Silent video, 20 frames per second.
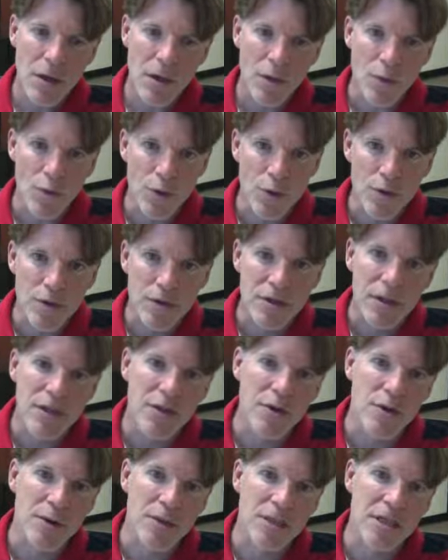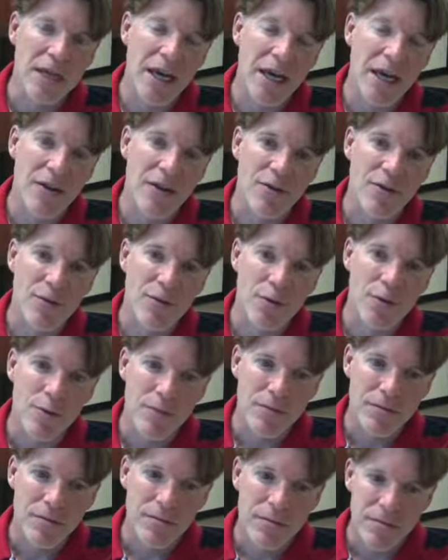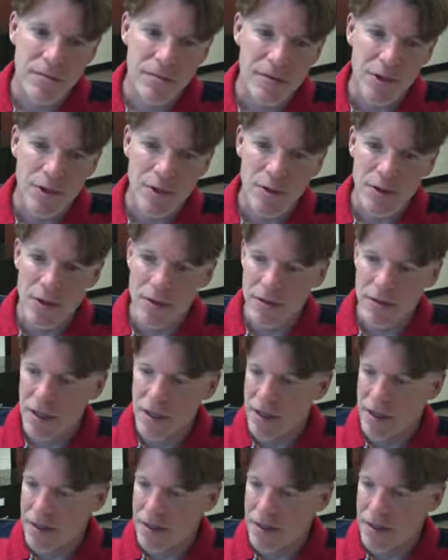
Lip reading: routes that you could take through your